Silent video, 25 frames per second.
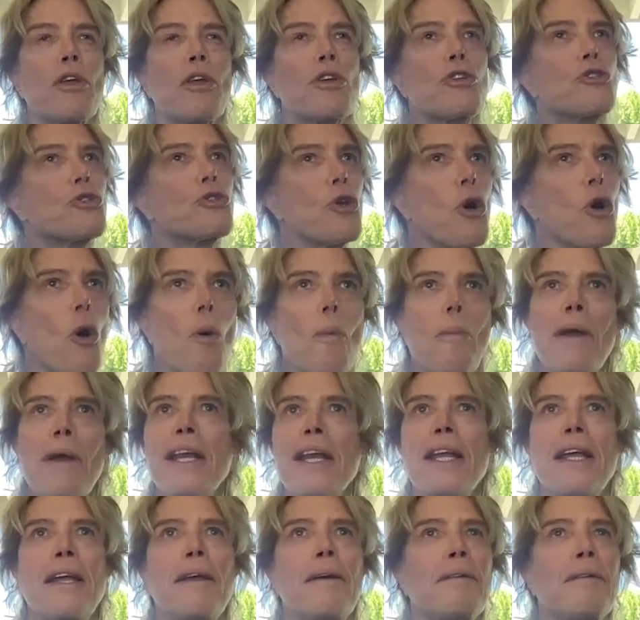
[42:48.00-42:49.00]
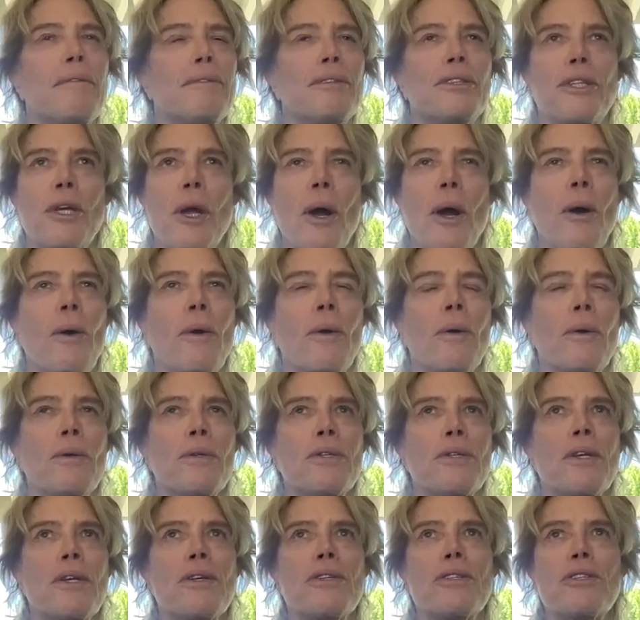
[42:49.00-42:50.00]
so many
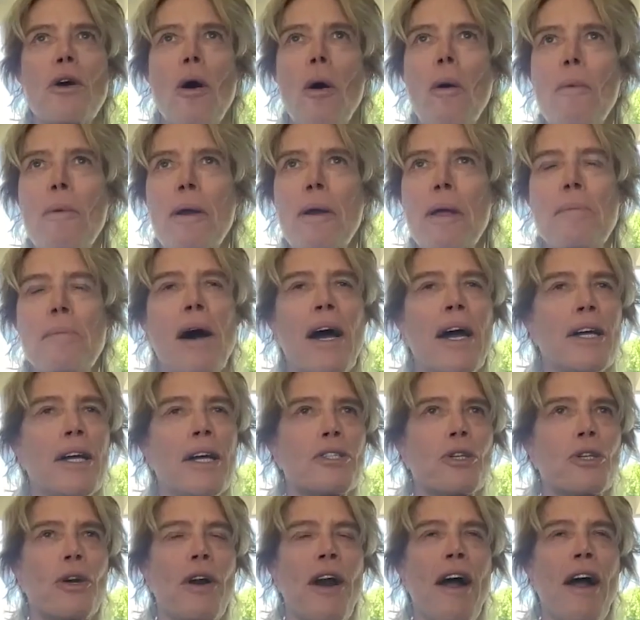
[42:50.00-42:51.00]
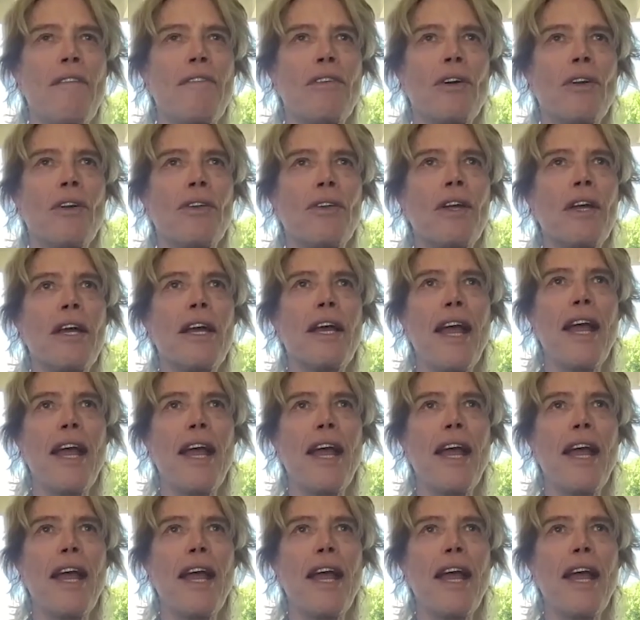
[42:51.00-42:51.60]
shows, so many miles traveled.